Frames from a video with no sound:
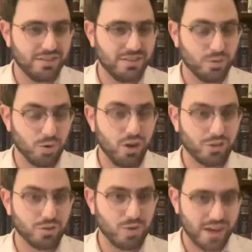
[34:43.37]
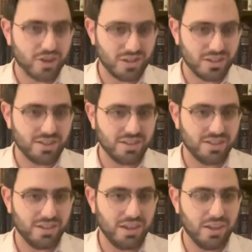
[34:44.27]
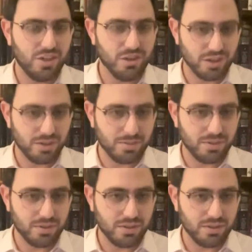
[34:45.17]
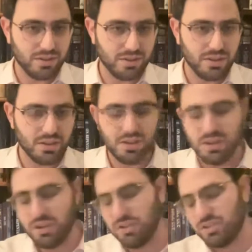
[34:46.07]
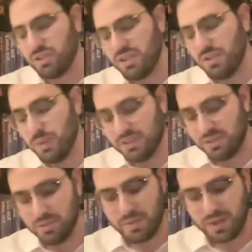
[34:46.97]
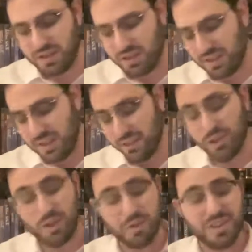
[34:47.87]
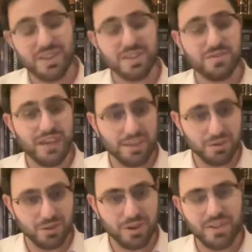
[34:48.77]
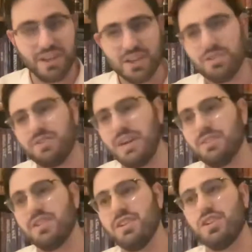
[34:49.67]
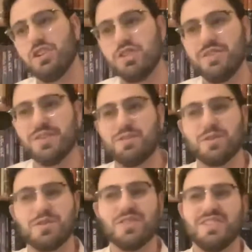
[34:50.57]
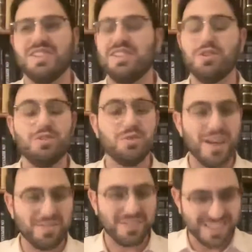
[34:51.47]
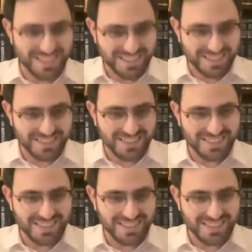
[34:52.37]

the wrong direction in Europe, so he went to America, and along with his father in law, they actually founded a yeshiva first in New Haven, Connecticut.